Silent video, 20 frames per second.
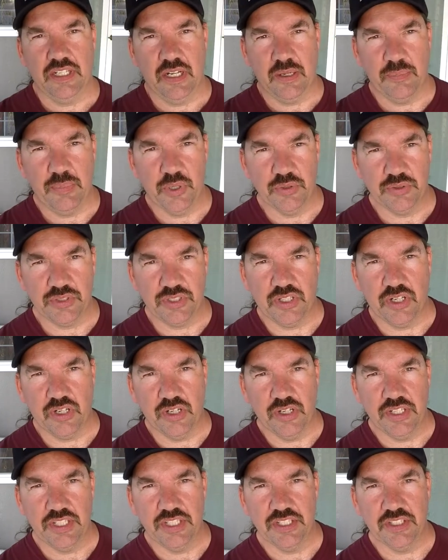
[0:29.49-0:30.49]
And I'll post a
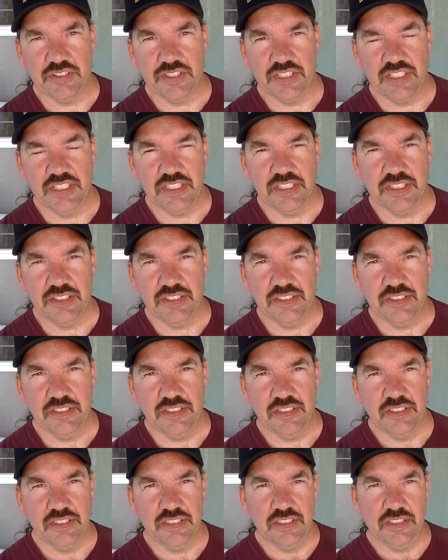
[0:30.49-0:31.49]
card here at the
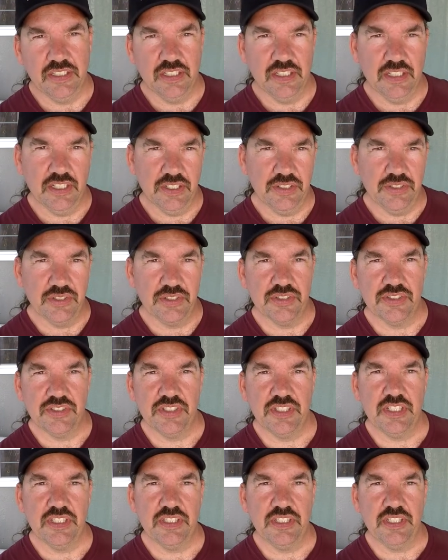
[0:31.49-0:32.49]
end. Uh, you
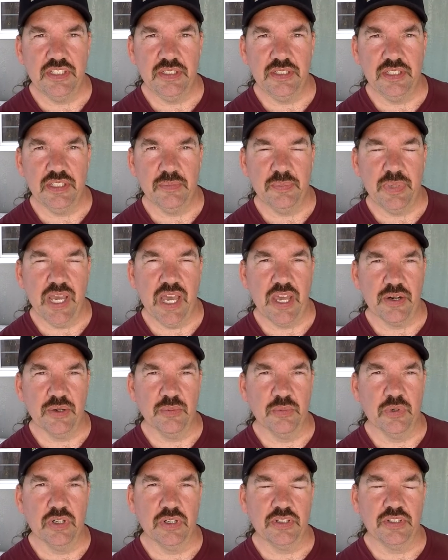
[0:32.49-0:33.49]
can see the uh,
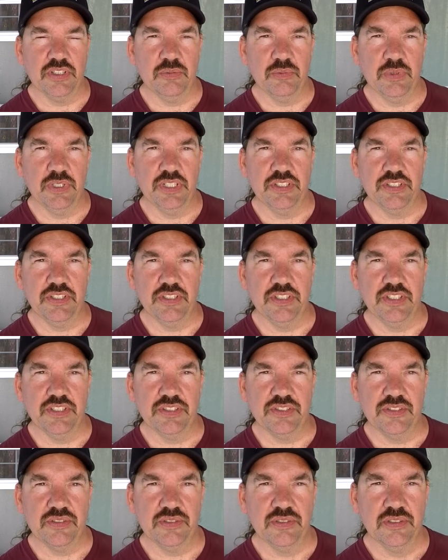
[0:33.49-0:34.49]
pattern work that went into
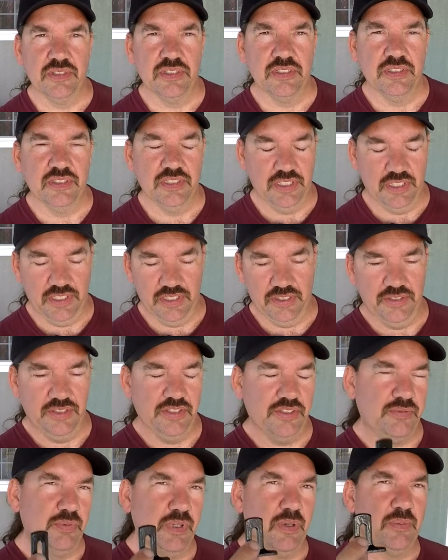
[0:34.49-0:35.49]
this.
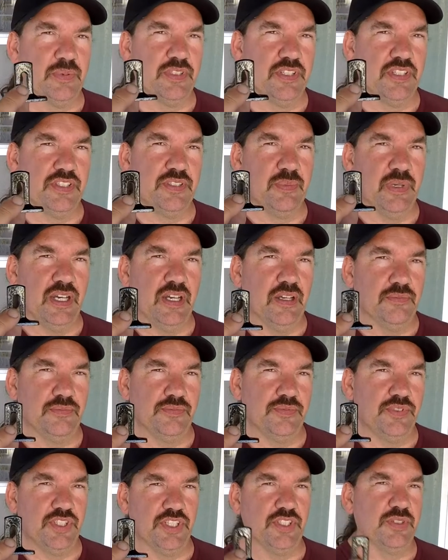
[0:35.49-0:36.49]
And this represents
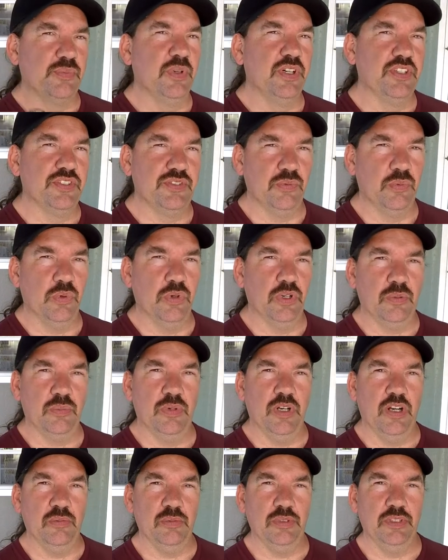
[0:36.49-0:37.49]
about six months of
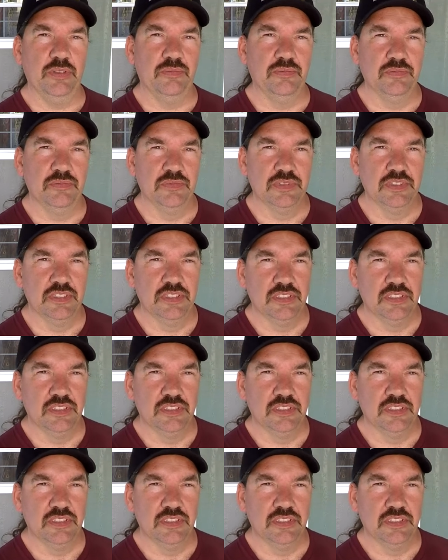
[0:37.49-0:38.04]
work, probably.